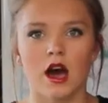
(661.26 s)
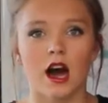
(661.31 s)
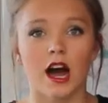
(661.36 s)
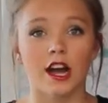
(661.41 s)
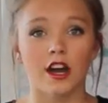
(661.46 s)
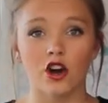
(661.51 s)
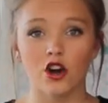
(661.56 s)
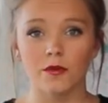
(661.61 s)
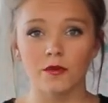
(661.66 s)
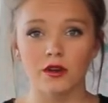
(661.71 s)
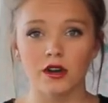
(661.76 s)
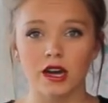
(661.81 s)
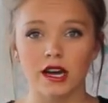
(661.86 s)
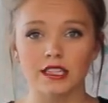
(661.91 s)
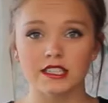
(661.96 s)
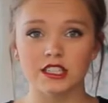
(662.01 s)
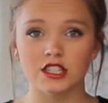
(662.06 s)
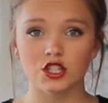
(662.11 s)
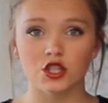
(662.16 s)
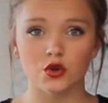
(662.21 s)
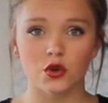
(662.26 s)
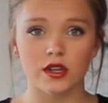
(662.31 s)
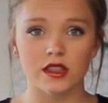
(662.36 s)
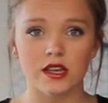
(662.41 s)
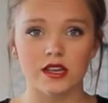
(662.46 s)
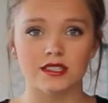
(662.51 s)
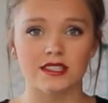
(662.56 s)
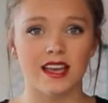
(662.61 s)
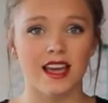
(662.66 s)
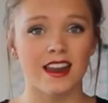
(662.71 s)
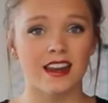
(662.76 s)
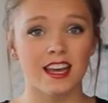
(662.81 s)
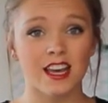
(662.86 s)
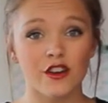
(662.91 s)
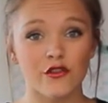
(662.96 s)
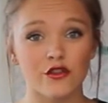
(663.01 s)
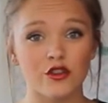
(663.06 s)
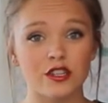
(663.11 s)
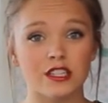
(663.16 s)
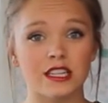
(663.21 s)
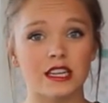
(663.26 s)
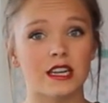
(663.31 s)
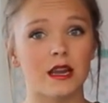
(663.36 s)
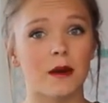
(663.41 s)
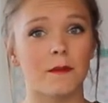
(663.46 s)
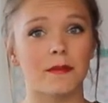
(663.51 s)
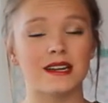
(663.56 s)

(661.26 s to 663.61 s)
I hope you guys enjoyed this, and if you did,